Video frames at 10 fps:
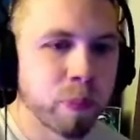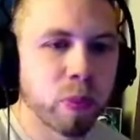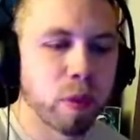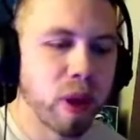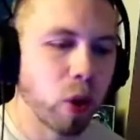
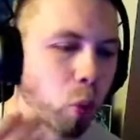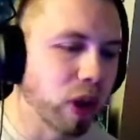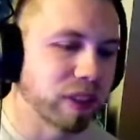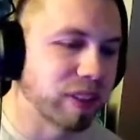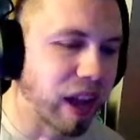no matter
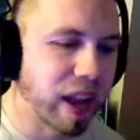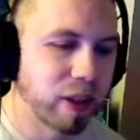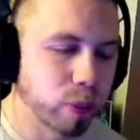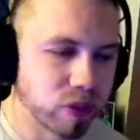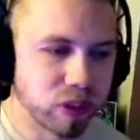what side
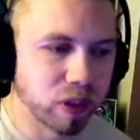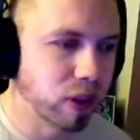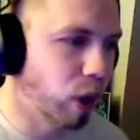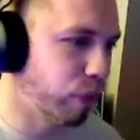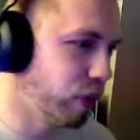you, you
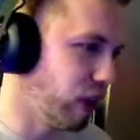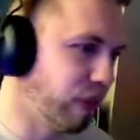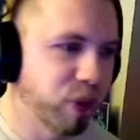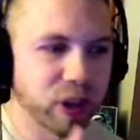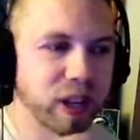know, if you're
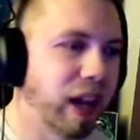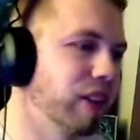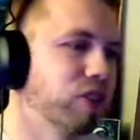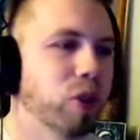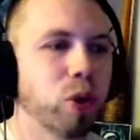if you're a
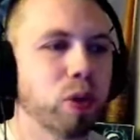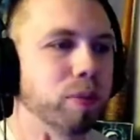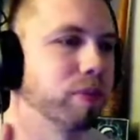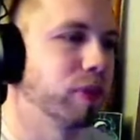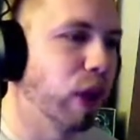console
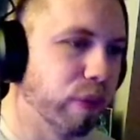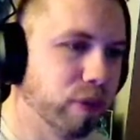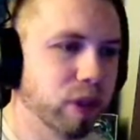of,